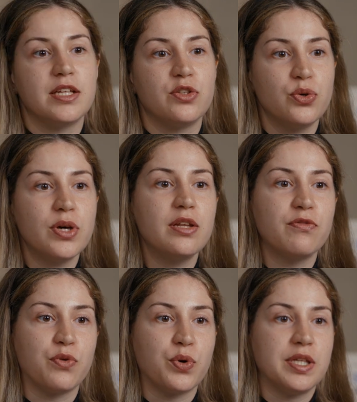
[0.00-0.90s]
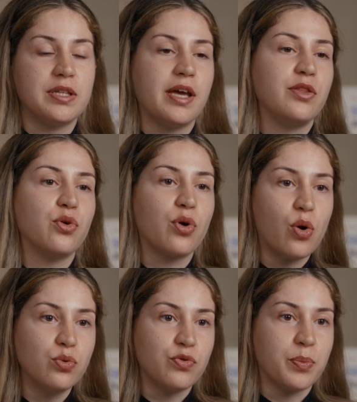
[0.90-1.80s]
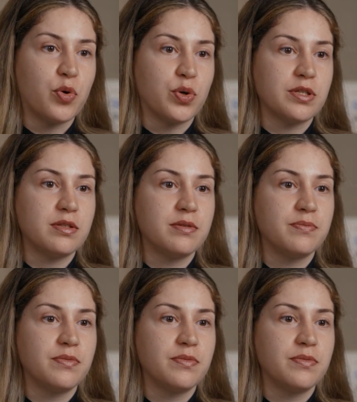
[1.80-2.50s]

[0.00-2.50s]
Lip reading: that you can avoid in your own reports.